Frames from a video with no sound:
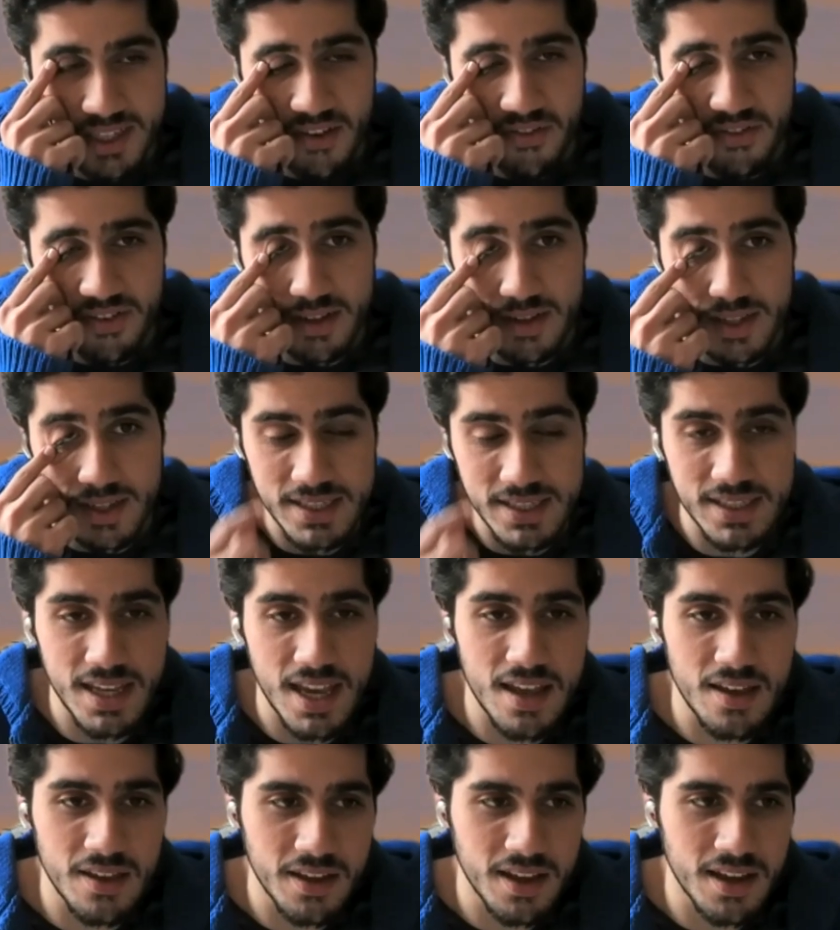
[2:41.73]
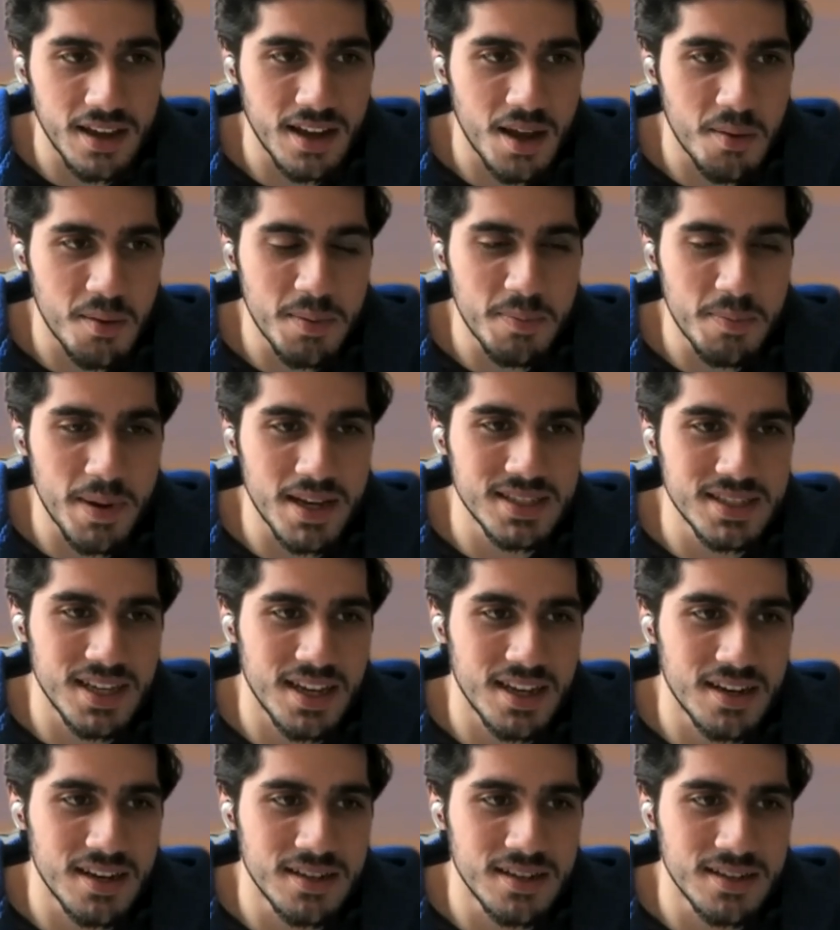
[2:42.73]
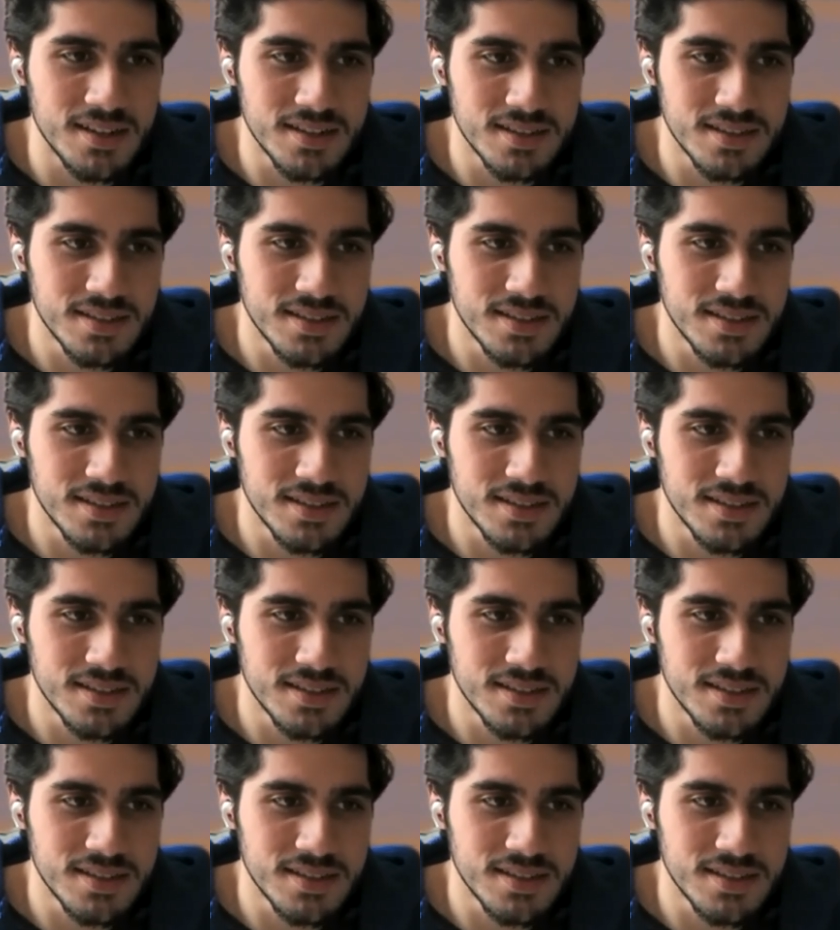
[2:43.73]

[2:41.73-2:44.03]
is definitely scaling it. I mean, Baseten